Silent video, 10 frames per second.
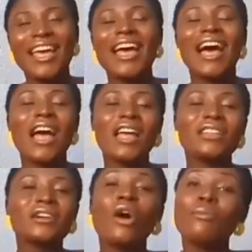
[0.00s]
And
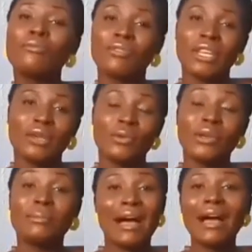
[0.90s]
hopefully we're
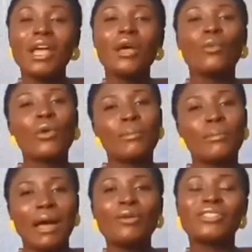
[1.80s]
back. We're
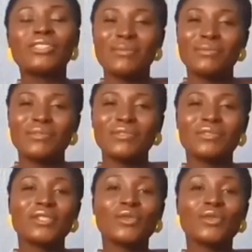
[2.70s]
back with episodes